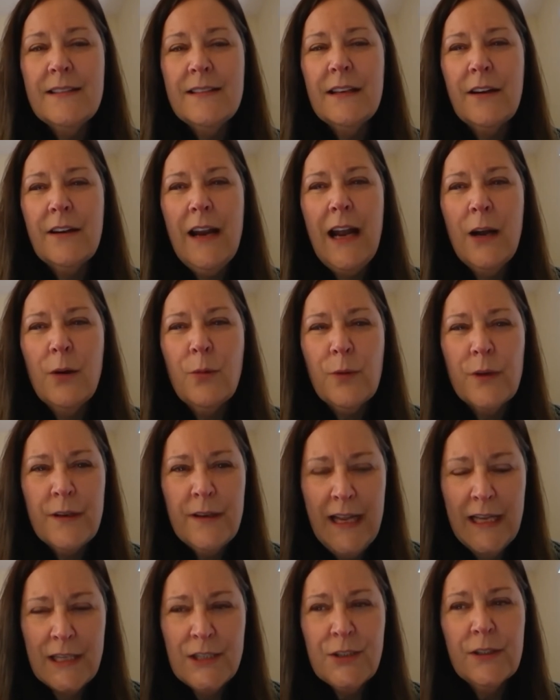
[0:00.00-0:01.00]
they're how we're
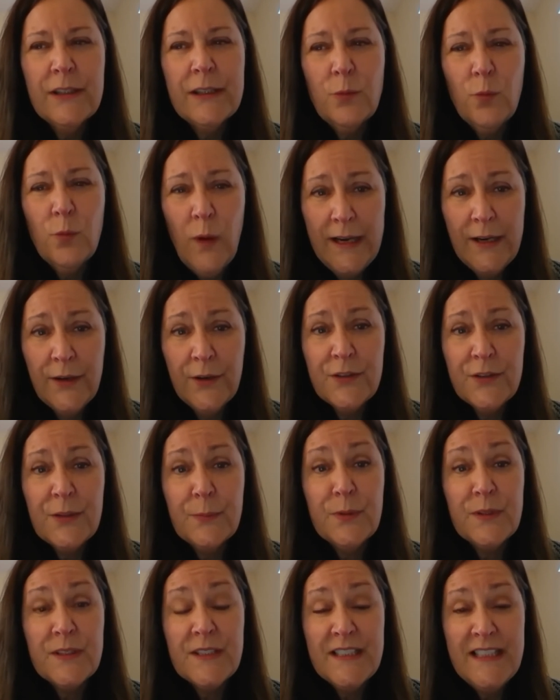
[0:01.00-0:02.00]
naturally wired to
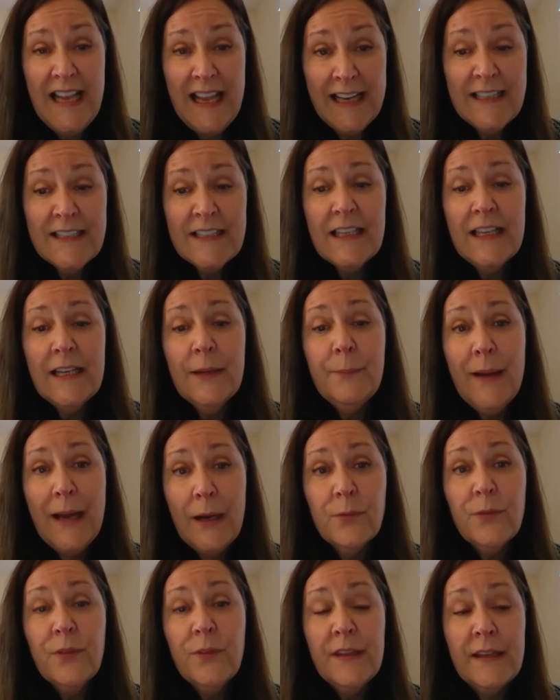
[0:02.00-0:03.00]
protect
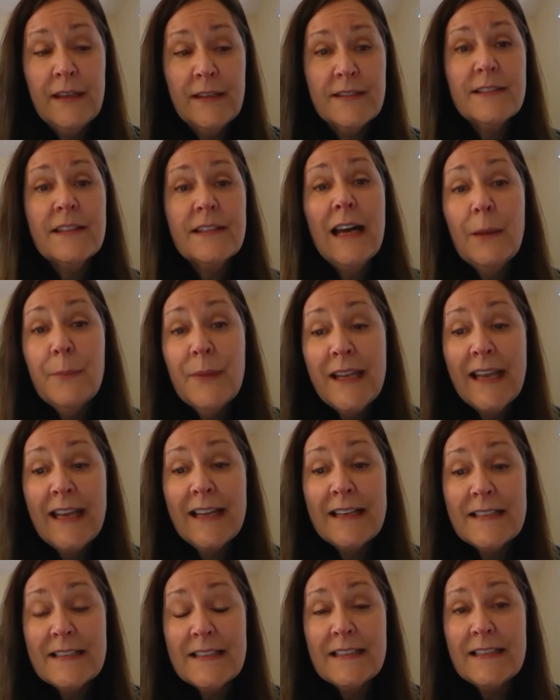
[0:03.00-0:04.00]
about things coming at
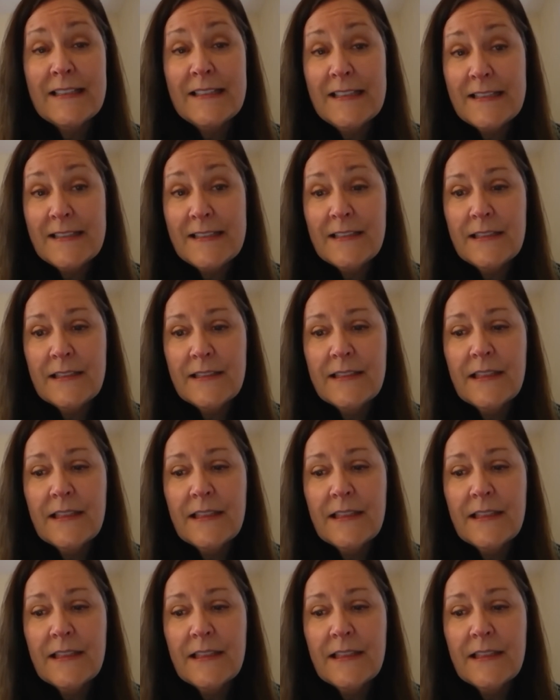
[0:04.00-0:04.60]
us in a distance.